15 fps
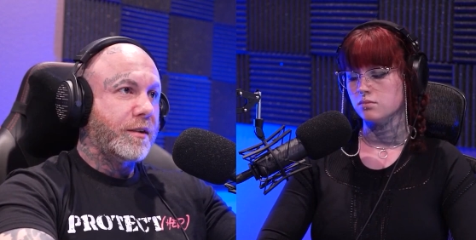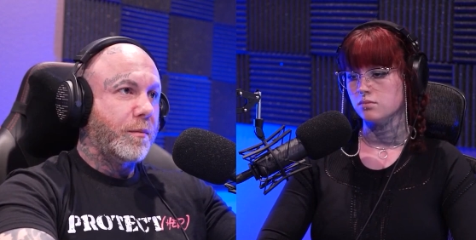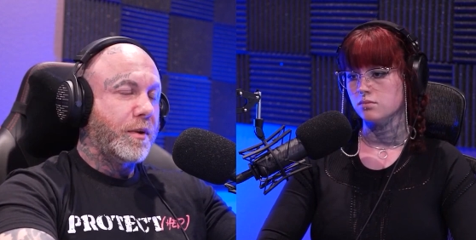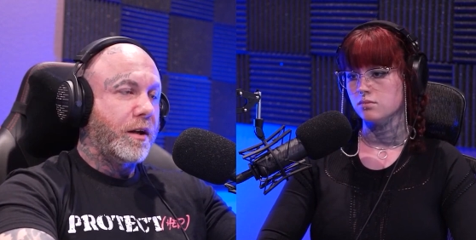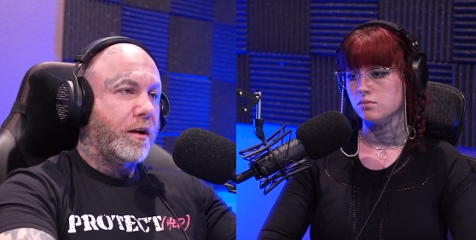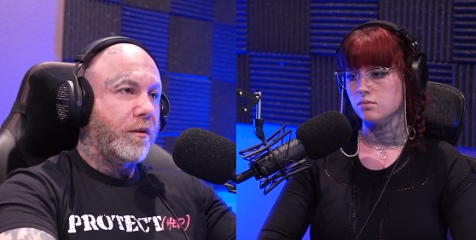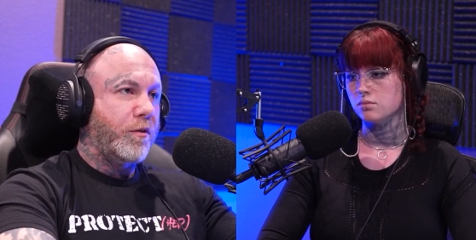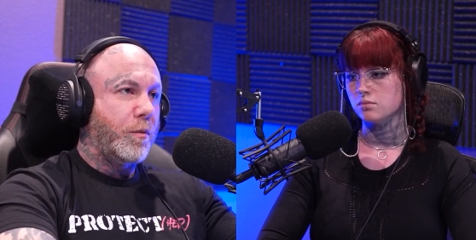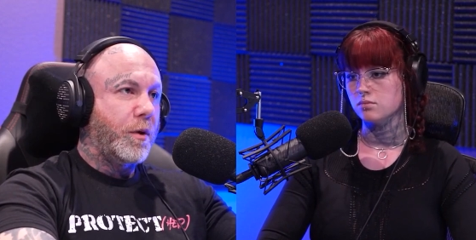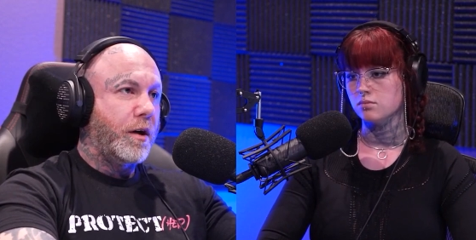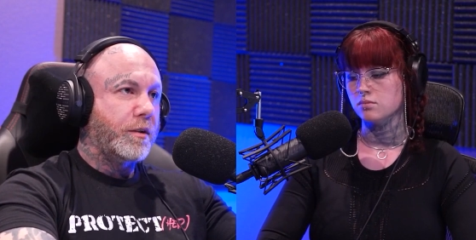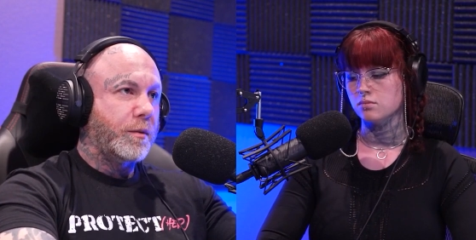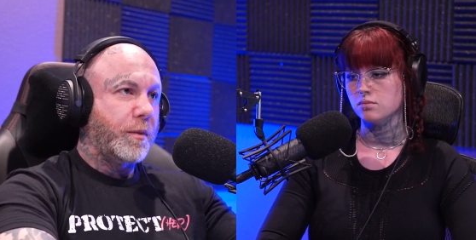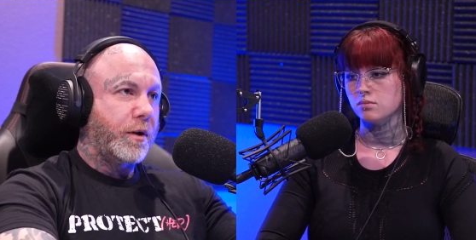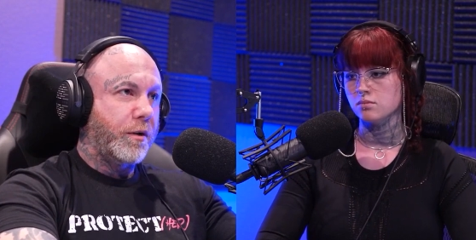Speaker 1: something and if you
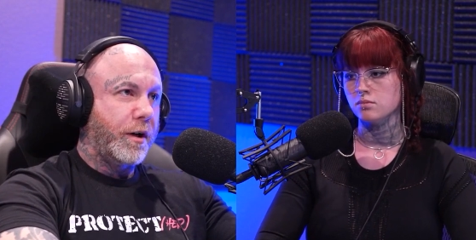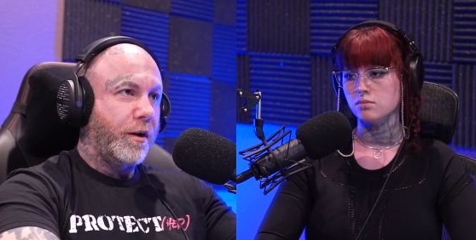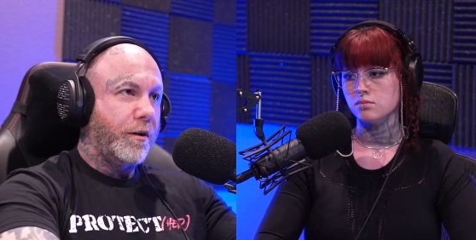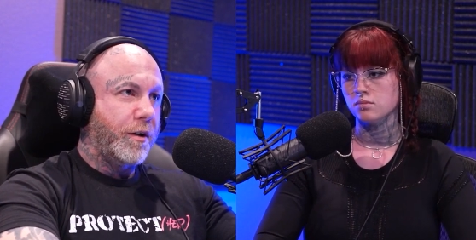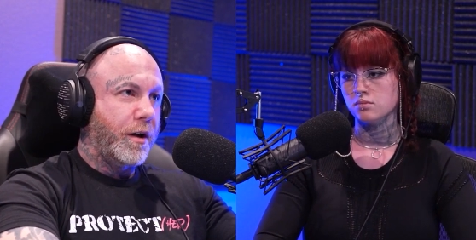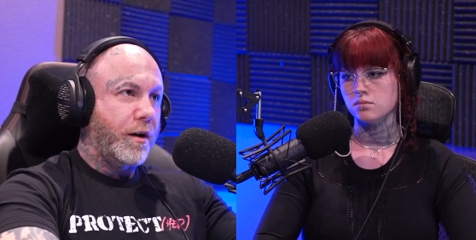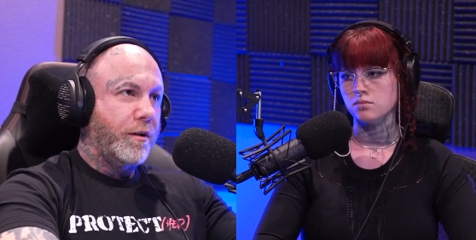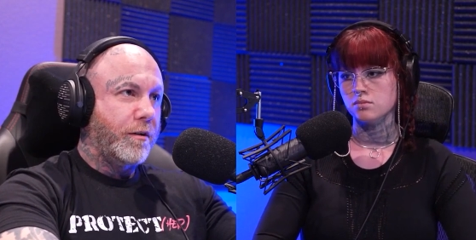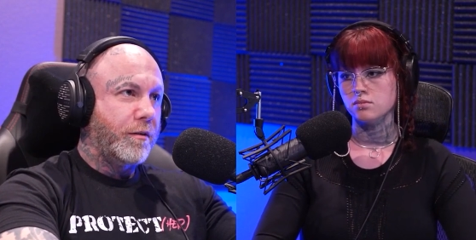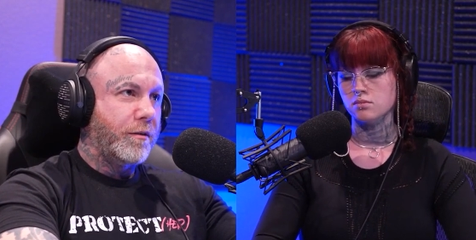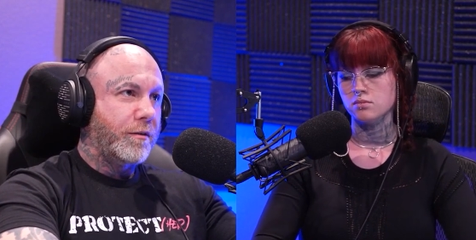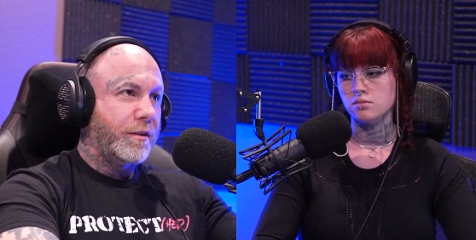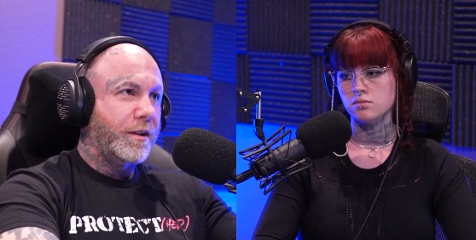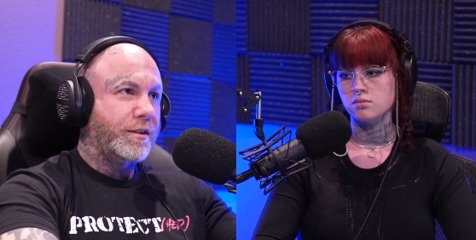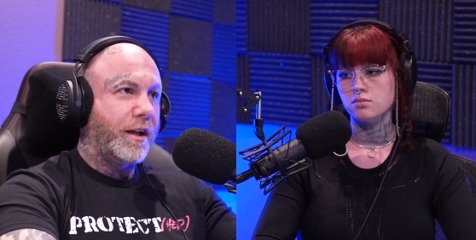pause, I'm like, okay, are you done?
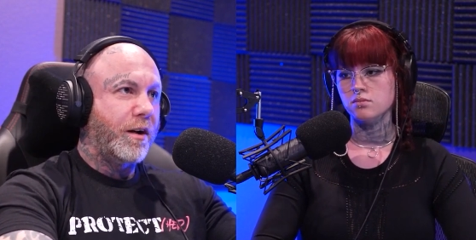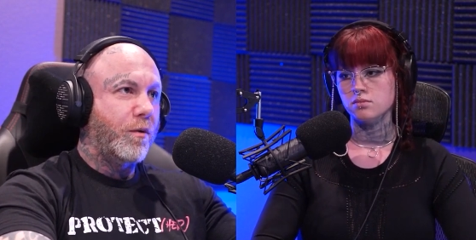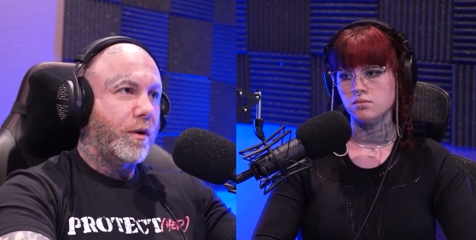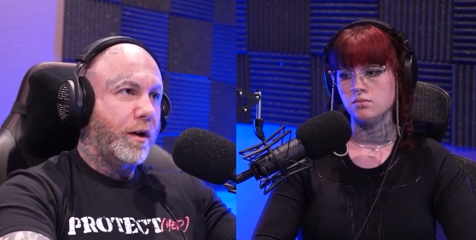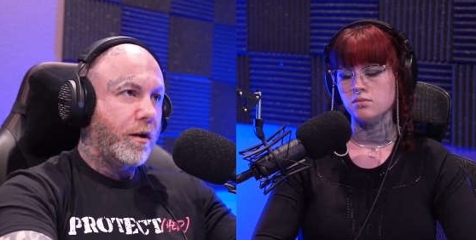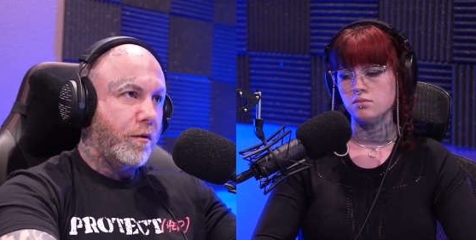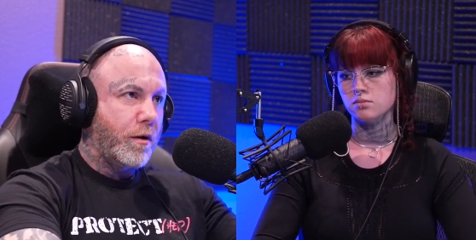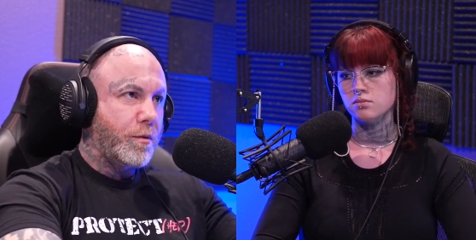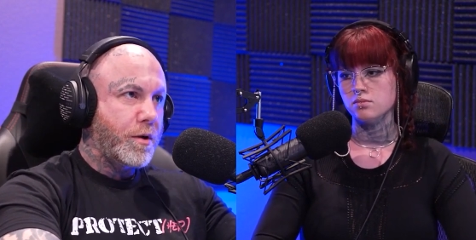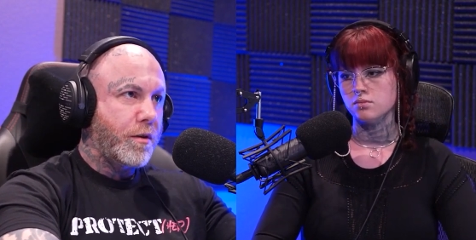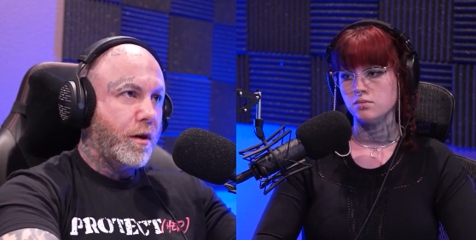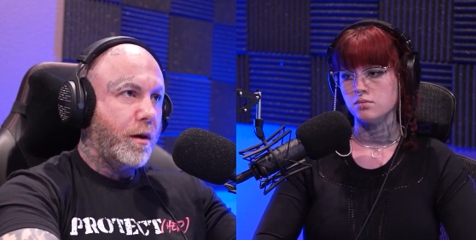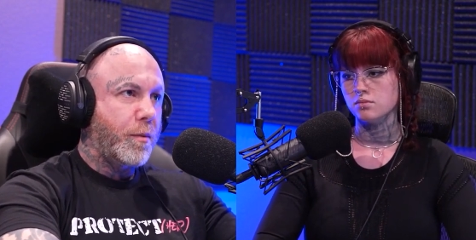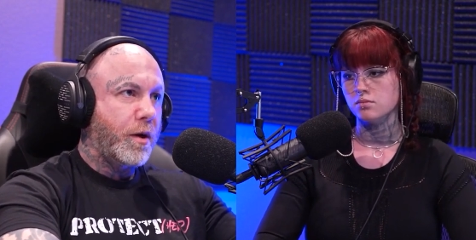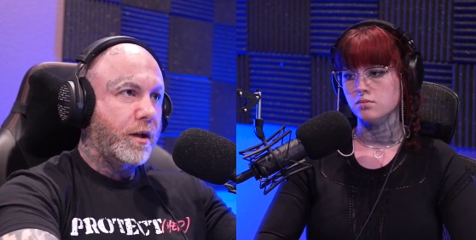because I don't want to interrupt your
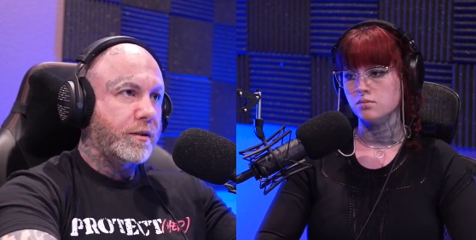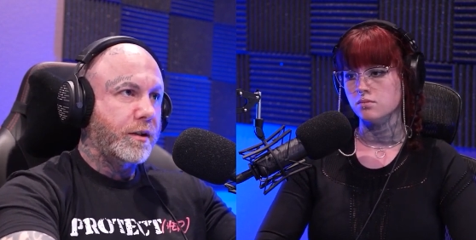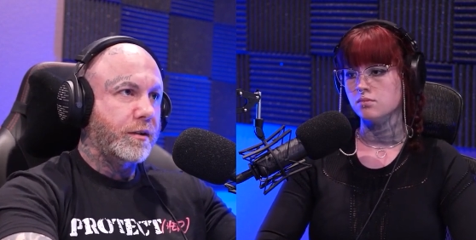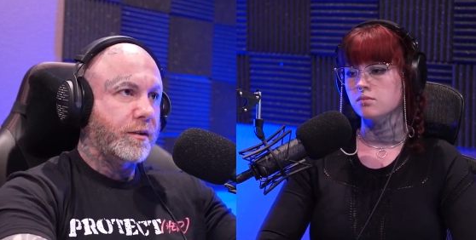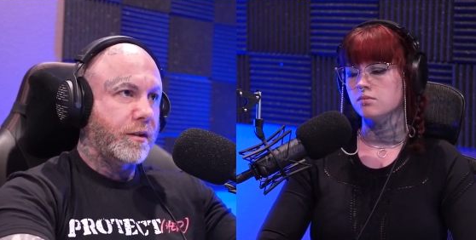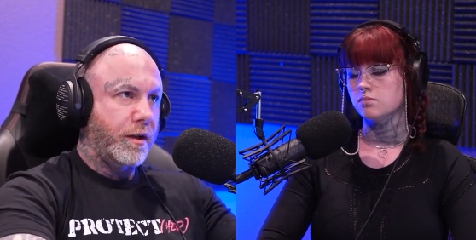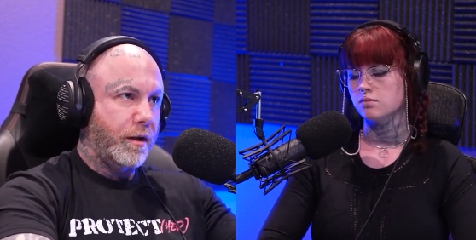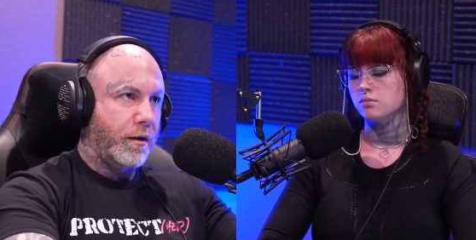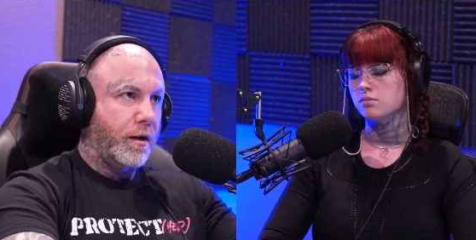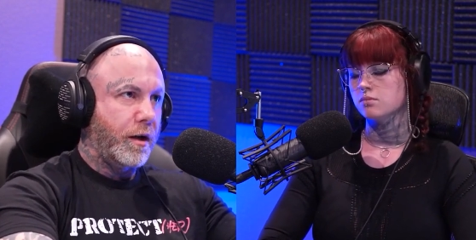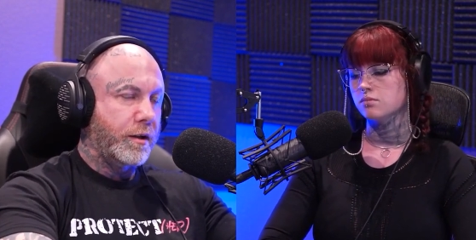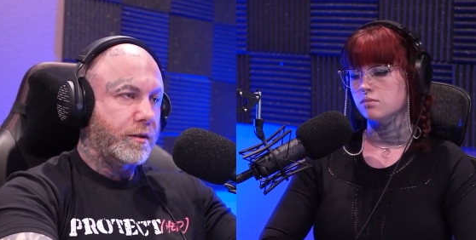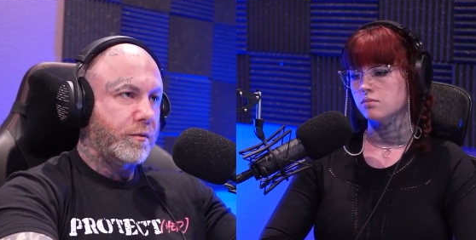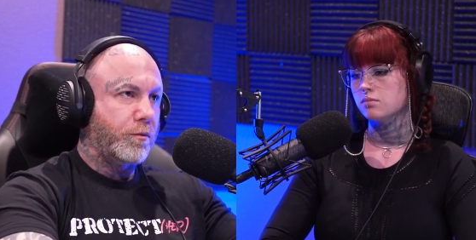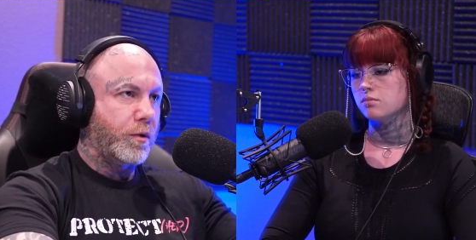thought process and then
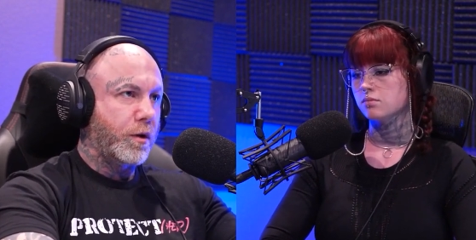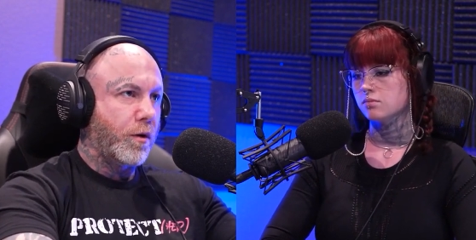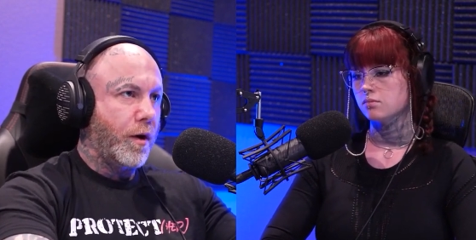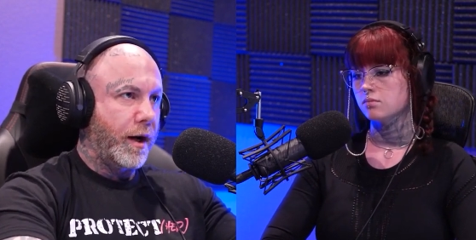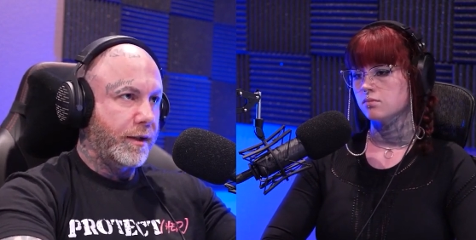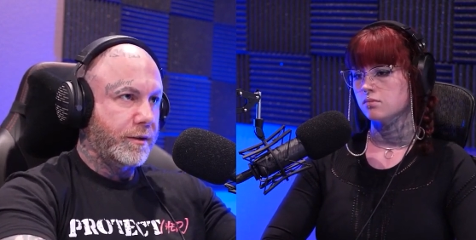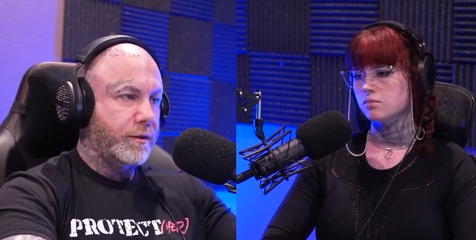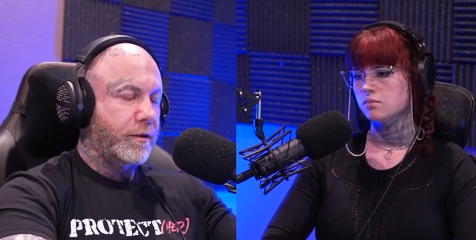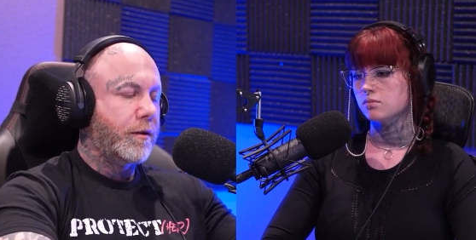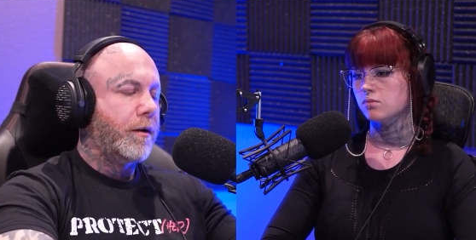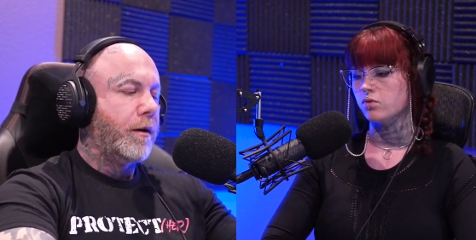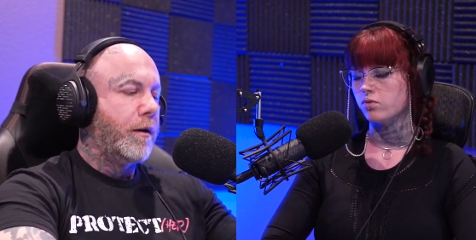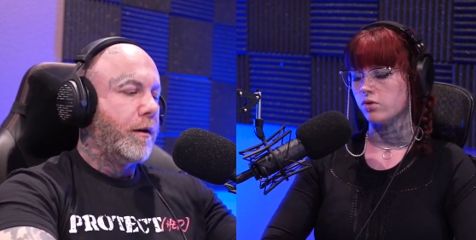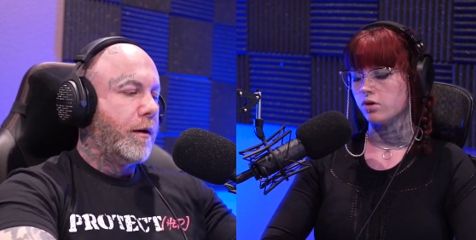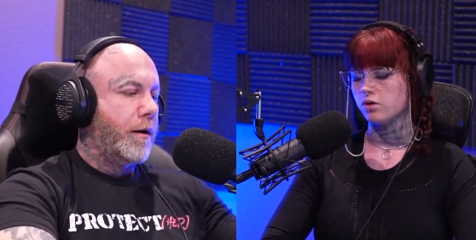us regress.
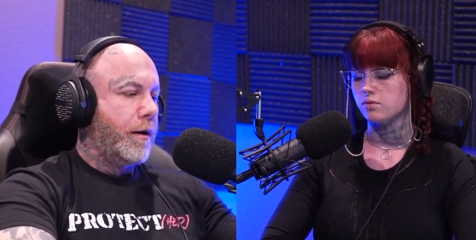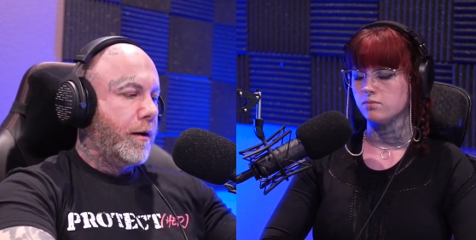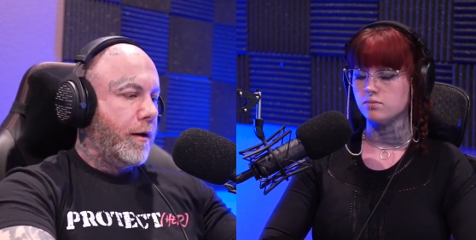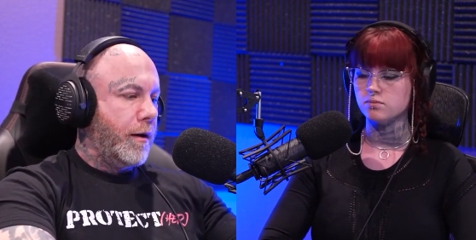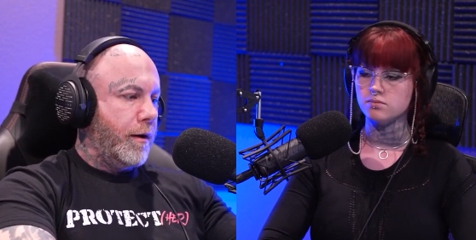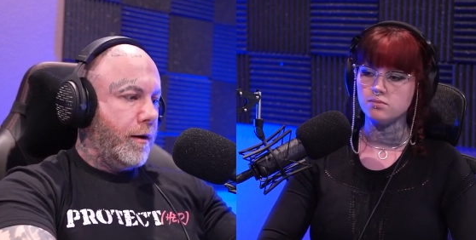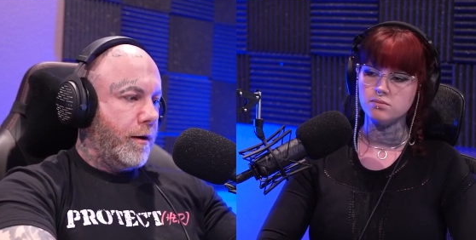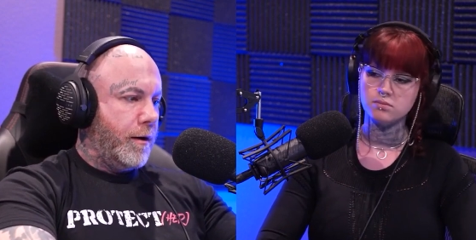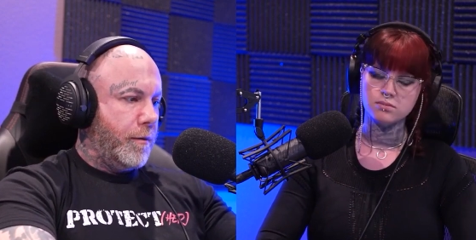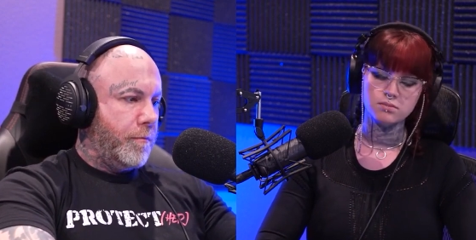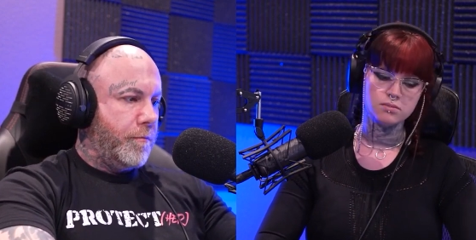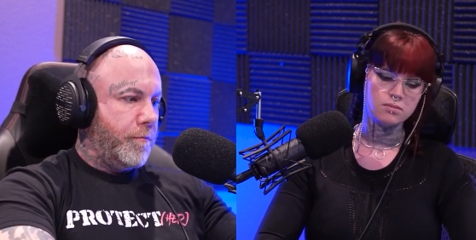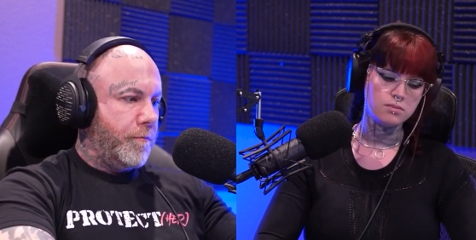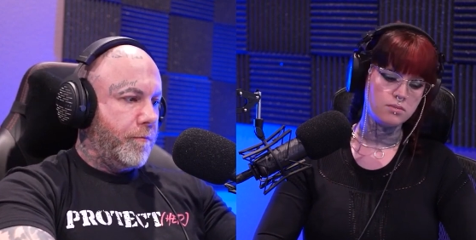Right. Um,